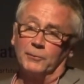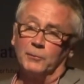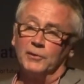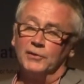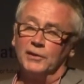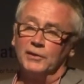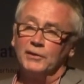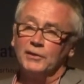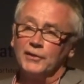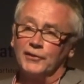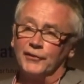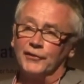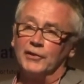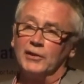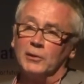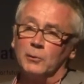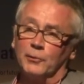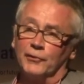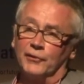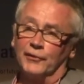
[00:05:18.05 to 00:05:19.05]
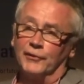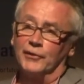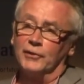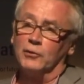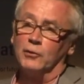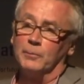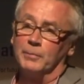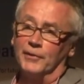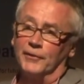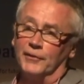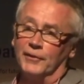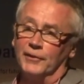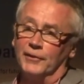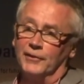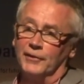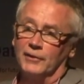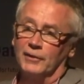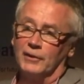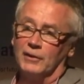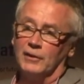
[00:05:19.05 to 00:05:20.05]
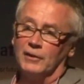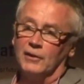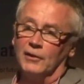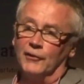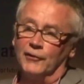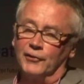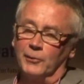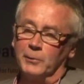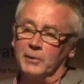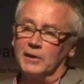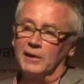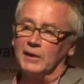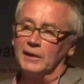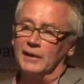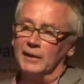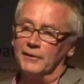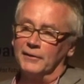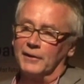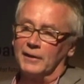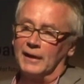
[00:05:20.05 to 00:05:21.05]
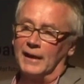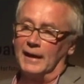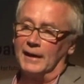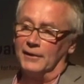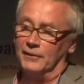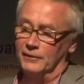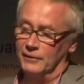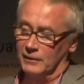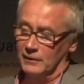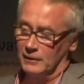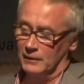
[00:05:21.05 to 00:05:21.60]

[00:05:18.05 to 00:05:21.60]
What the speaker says: We didn't extinguish a single business, so we cleared the land.